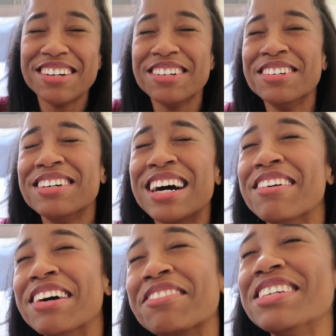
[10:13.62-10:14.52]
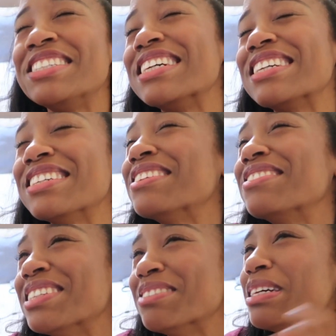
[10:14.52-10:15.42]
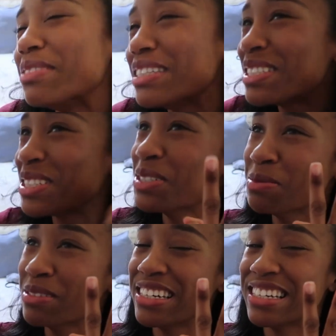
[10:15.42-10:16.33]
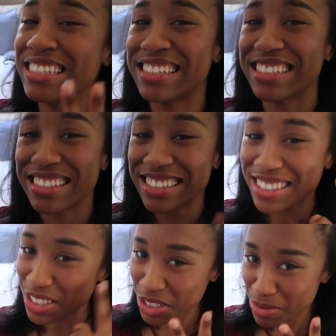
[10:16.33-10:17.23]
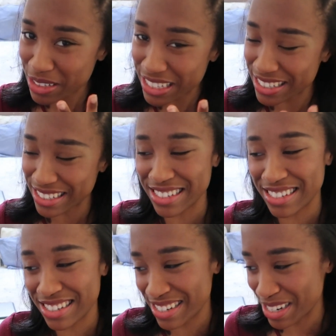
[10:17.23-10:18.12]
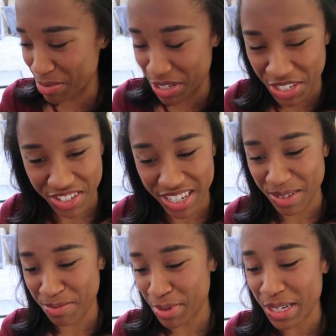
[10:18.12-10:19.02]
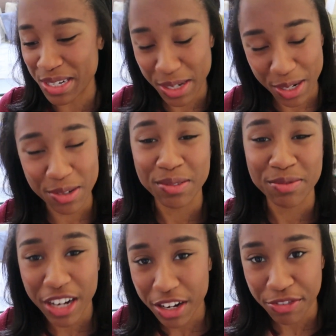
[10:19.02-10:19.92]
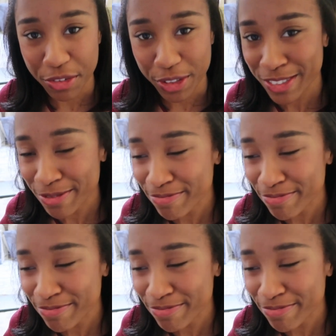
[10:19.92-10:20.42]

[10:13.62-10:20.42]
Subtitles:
Oh, how I wish I could grow maybe 2 more inches. Just 2 more inches and then I'll be straight. But no, 5'4".